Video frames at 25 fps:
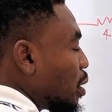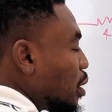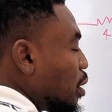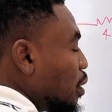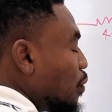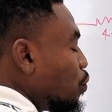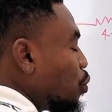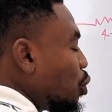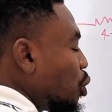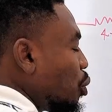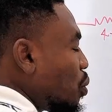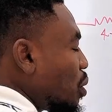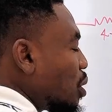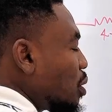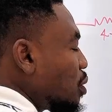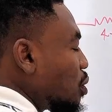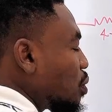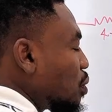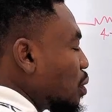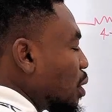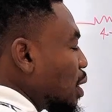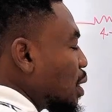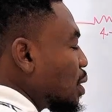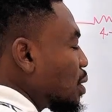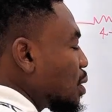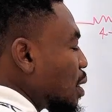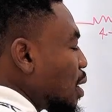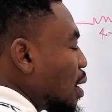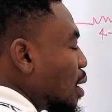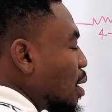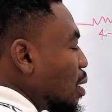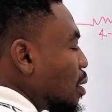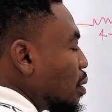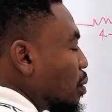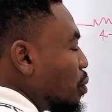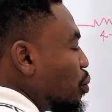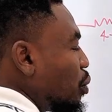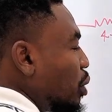If we want to get
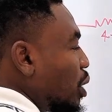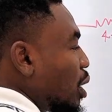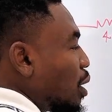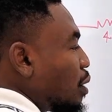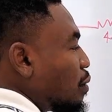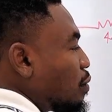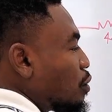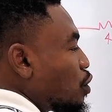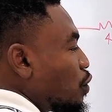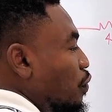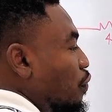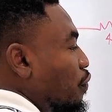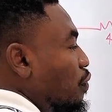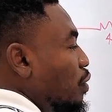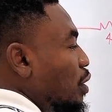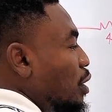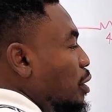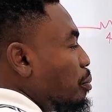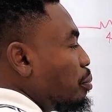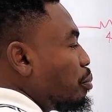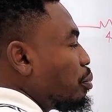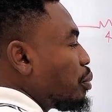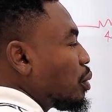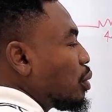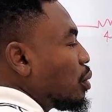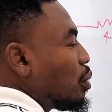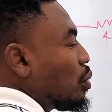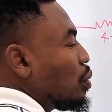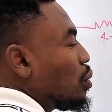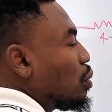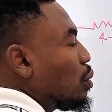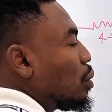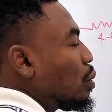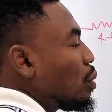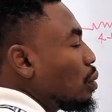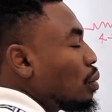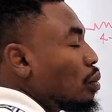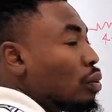R, we have to flip
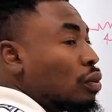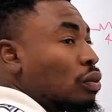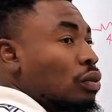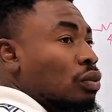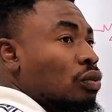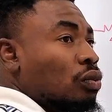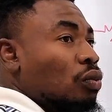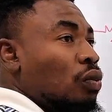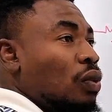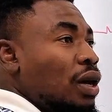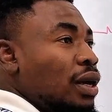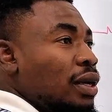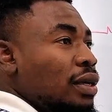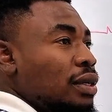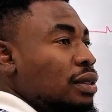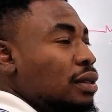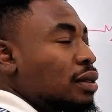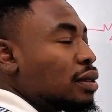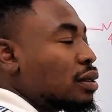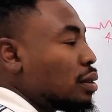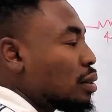1.